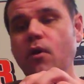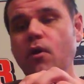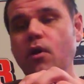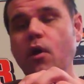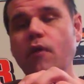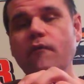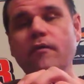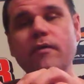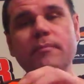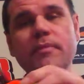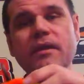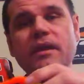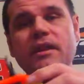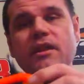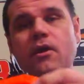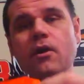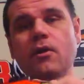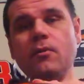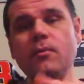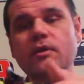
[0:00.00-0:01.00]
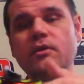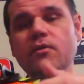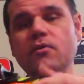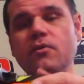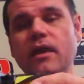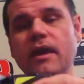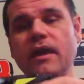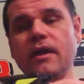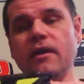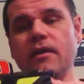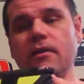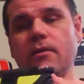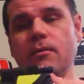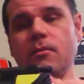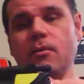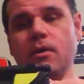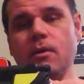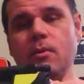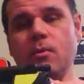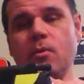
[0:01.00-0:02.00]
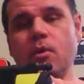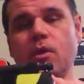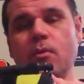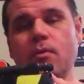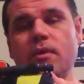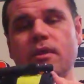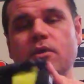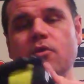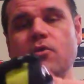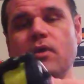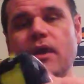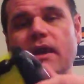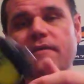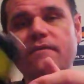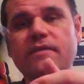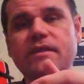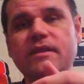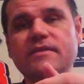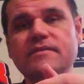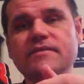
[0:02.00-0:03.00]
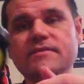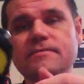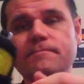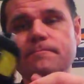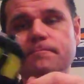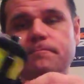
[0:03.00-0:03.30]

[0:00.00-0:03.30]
over at PDR. We do have these.